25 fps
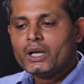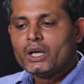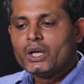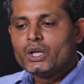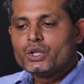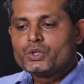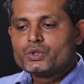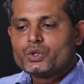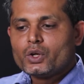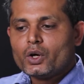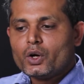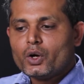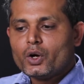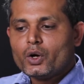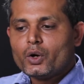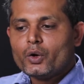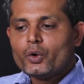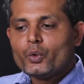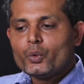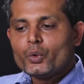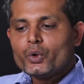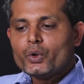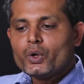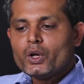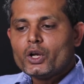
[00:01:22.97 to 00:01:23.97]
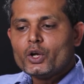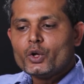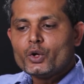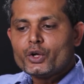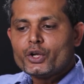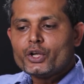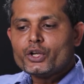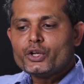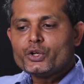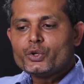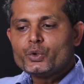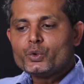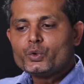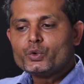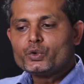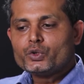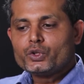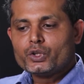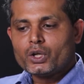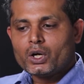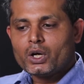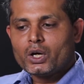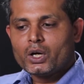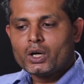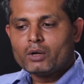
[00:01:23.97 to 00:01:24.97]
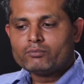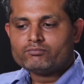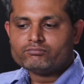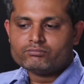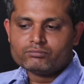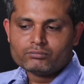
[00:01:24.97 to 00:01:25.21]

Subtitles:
So, we will look into the